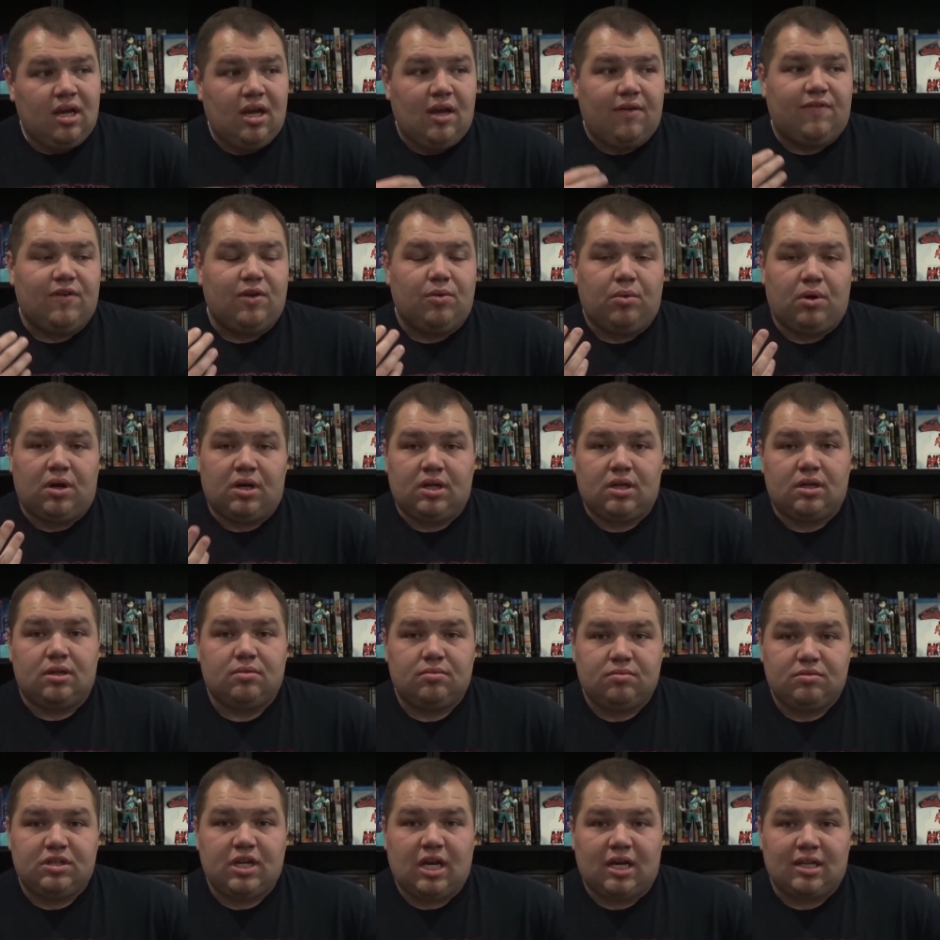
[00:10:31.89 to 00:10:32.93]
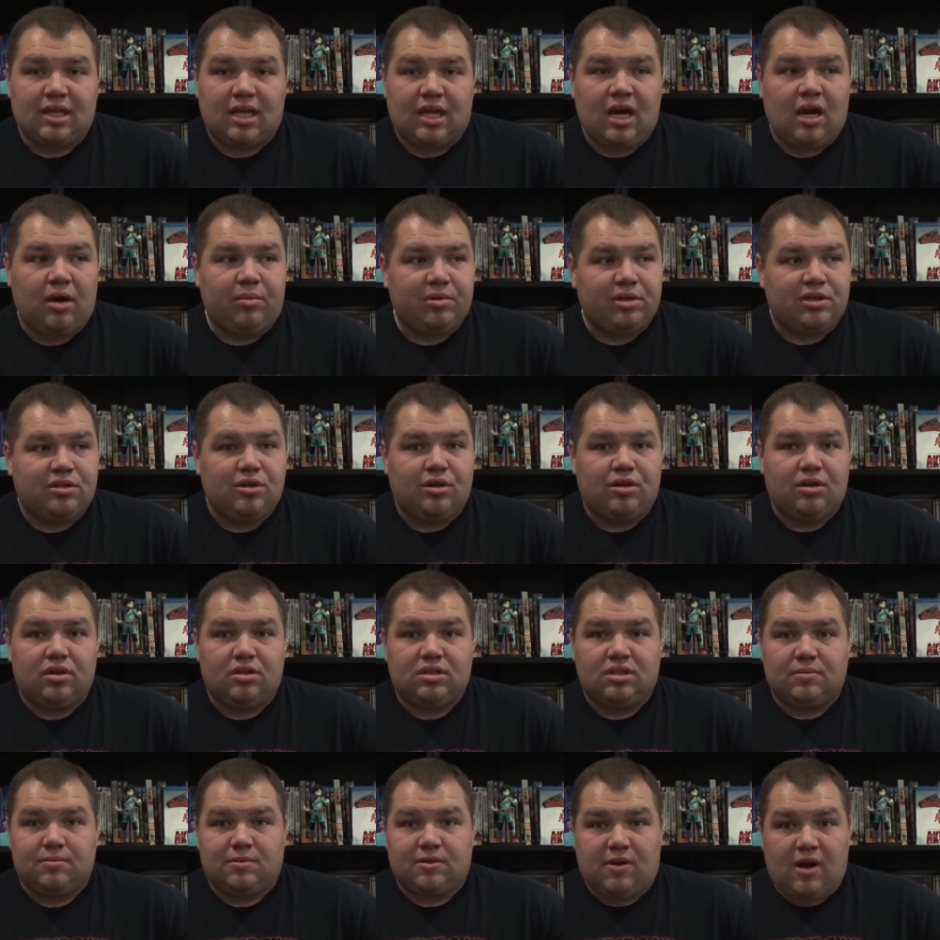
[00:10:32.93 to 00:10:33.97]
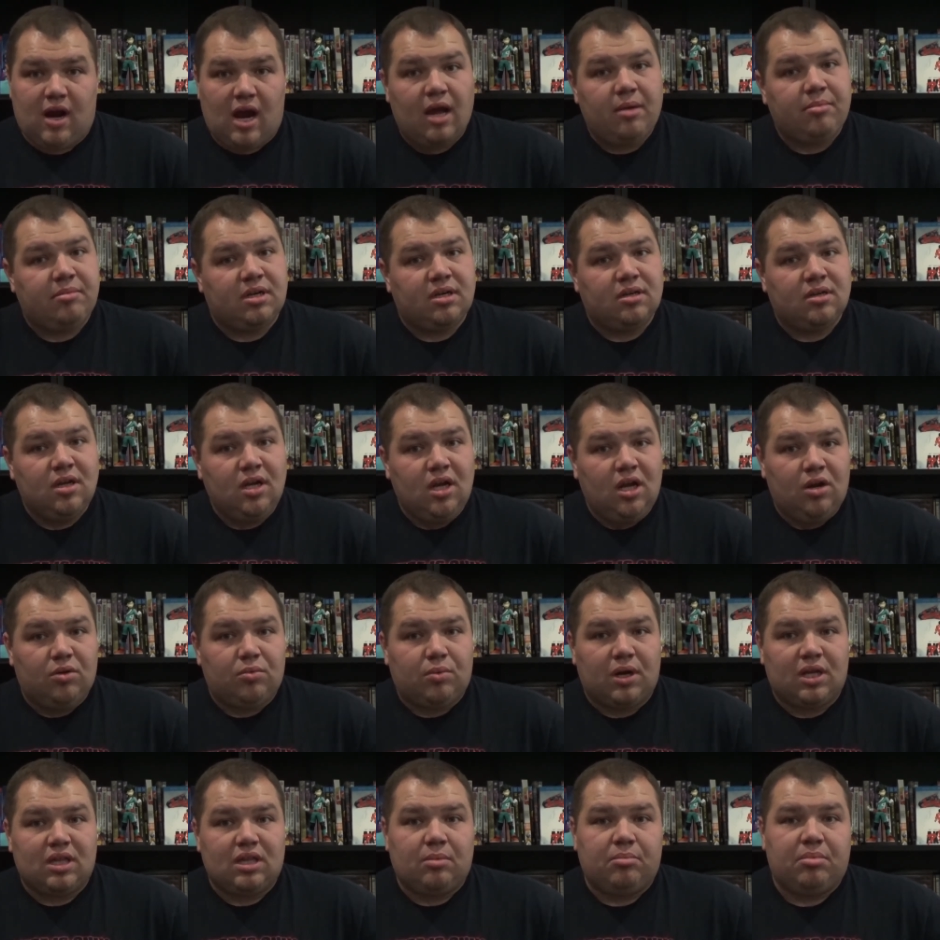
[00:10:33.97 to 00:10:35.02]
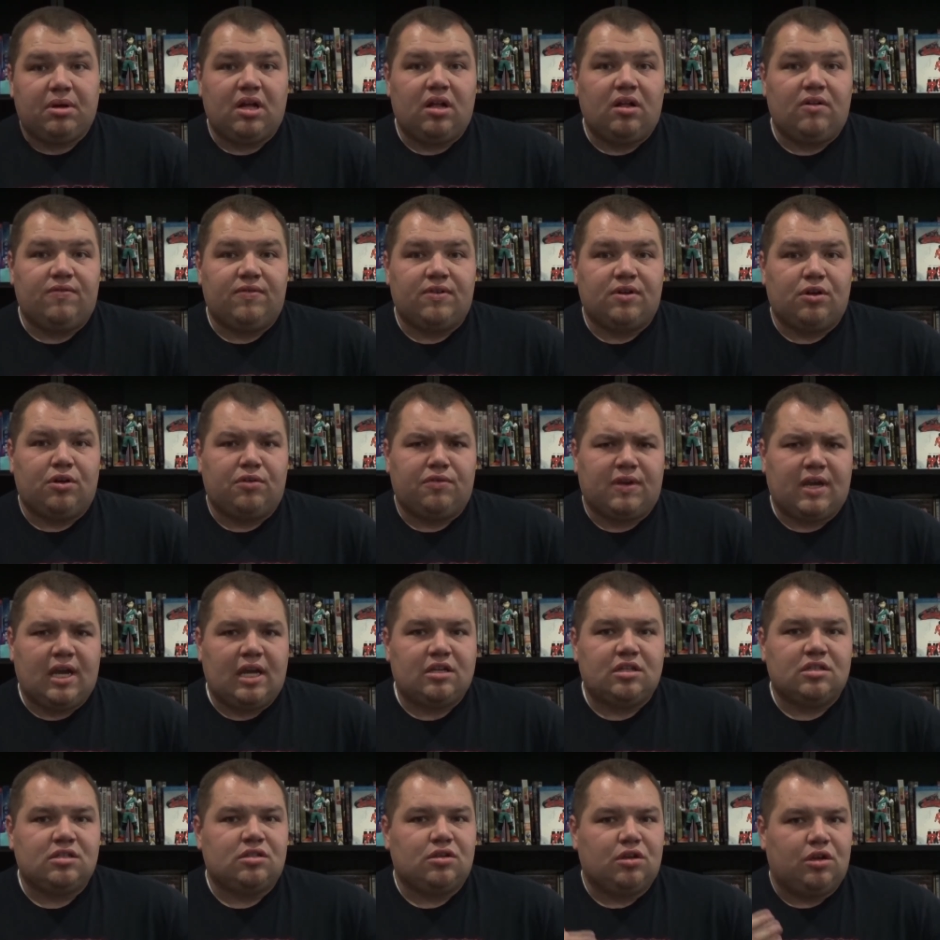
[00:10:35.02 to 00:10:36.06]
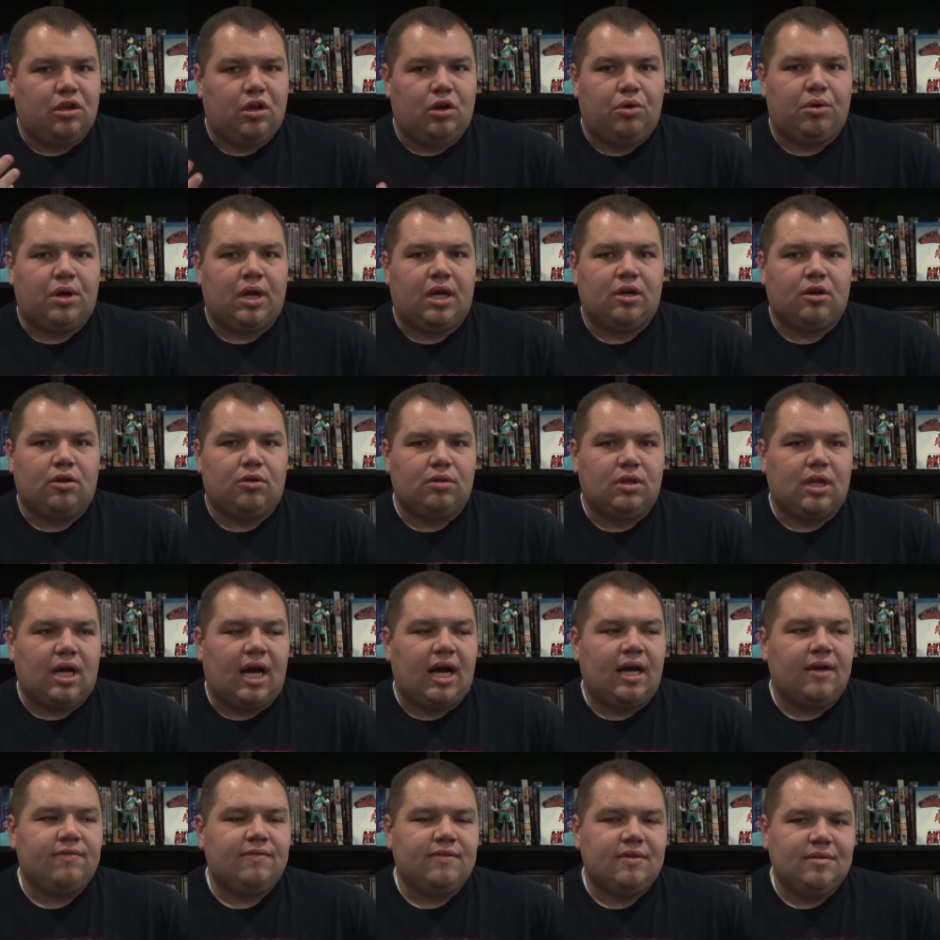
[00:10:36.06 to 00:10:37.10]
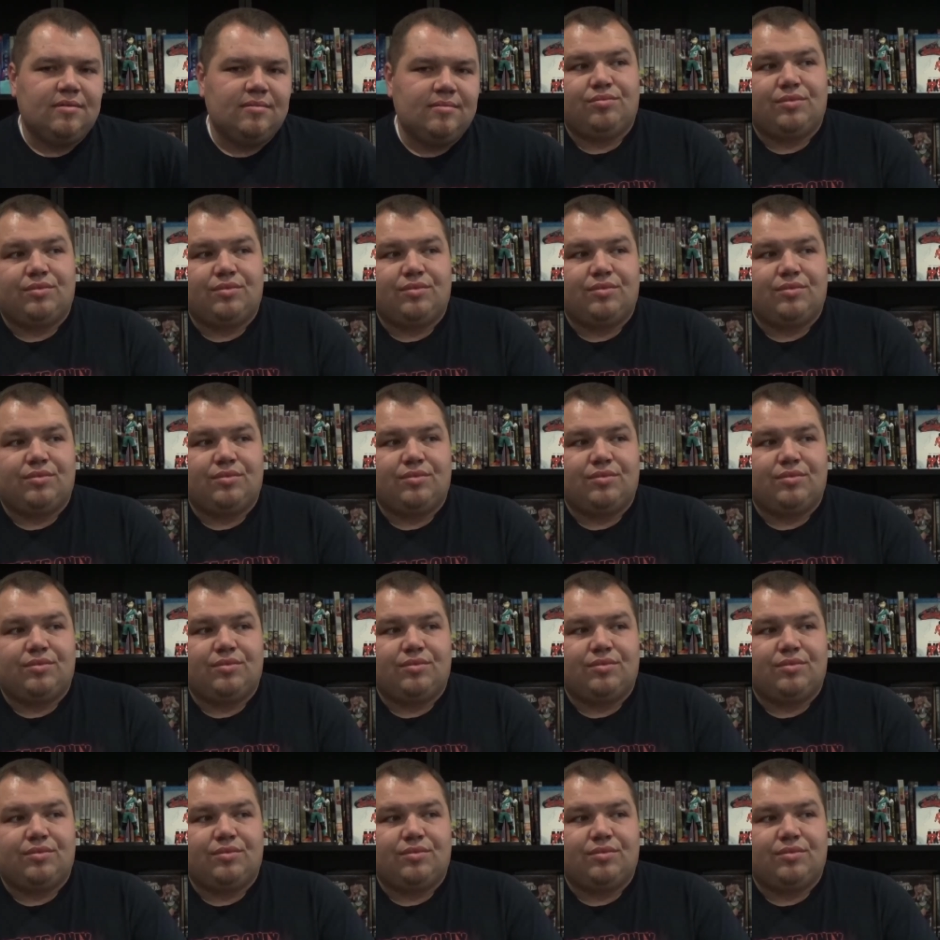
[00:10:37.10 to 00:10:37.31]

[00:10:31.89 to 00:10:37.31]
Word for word: If you want to check that out, be sure to subscribe and ring the bell for notifications so you know when I go live.